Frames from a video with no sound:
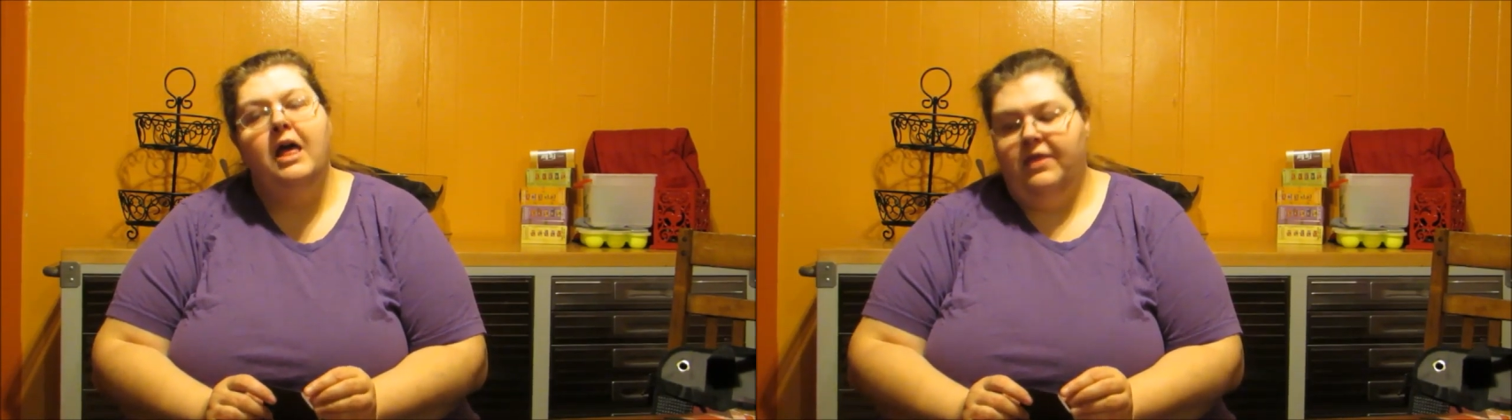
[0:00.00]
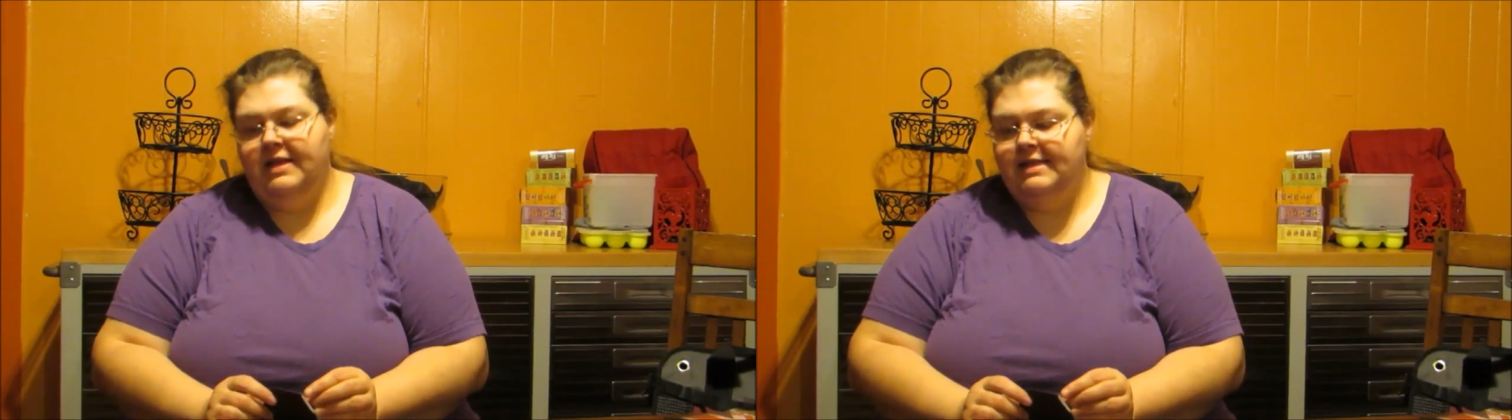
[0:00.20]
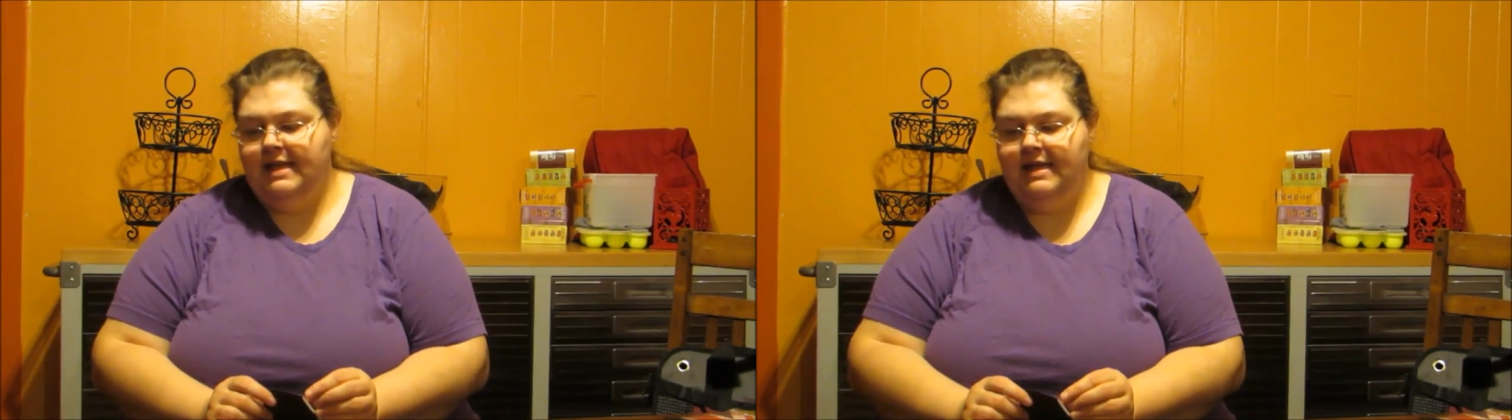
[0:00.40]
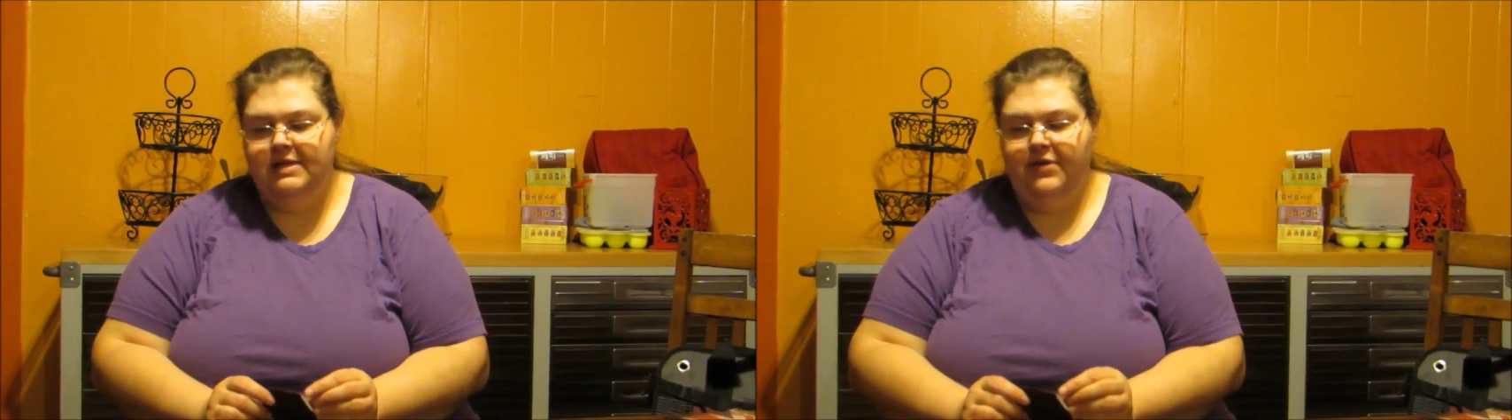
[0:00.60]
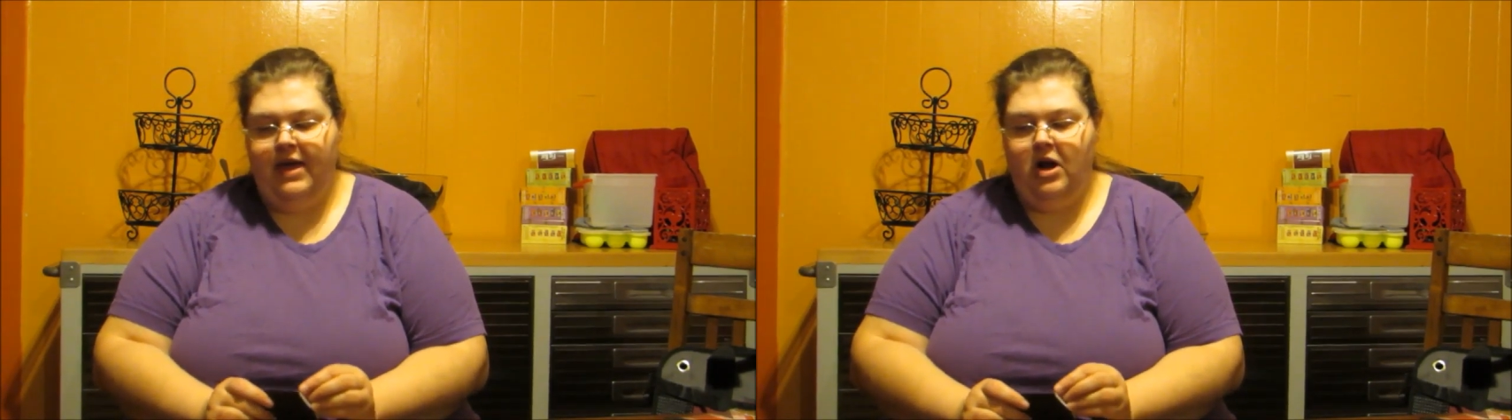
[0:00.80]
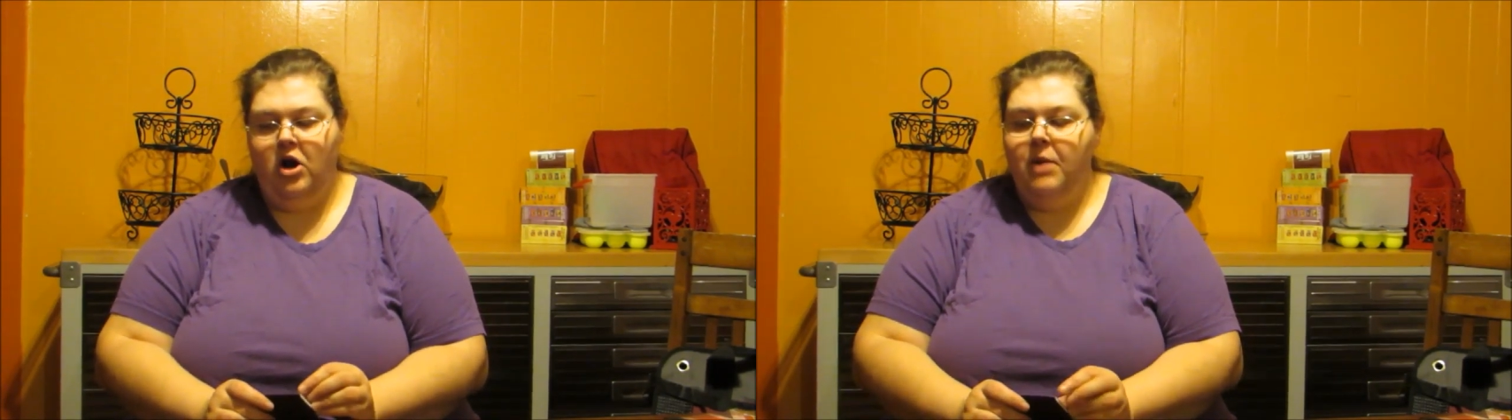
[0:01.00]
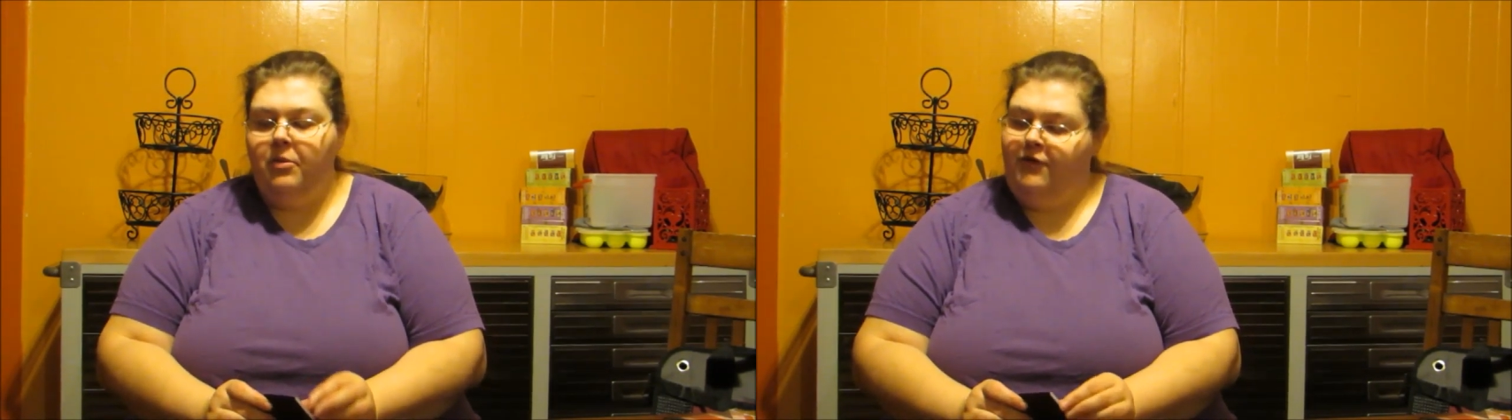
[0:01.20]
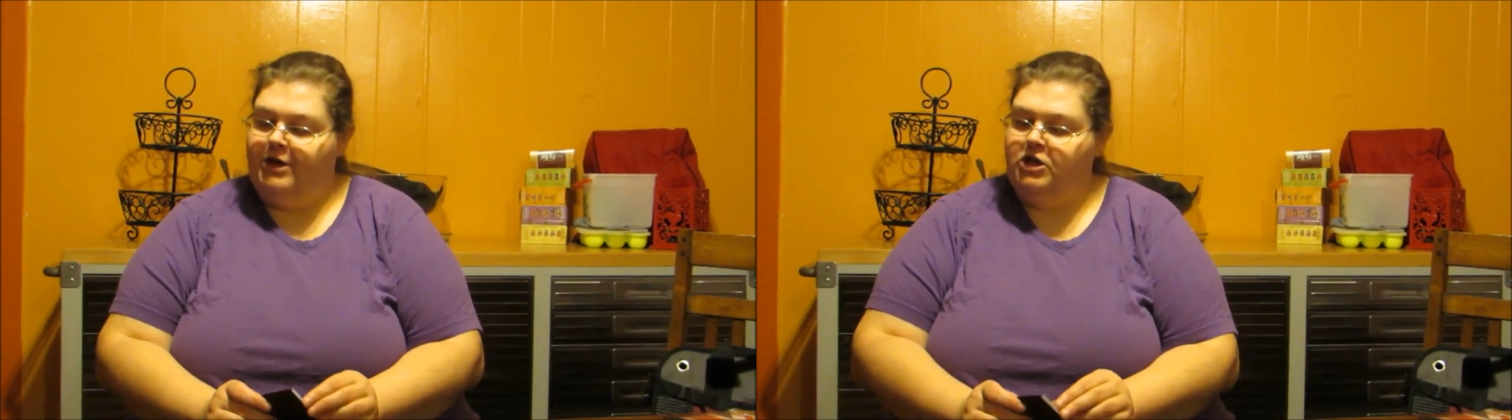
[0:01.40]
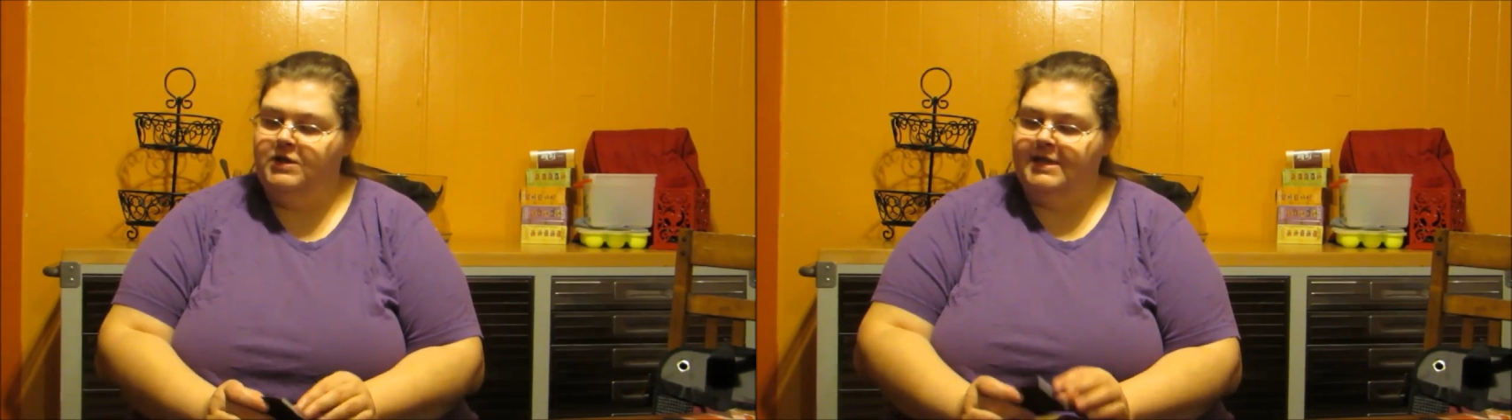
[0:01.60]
This is their Professional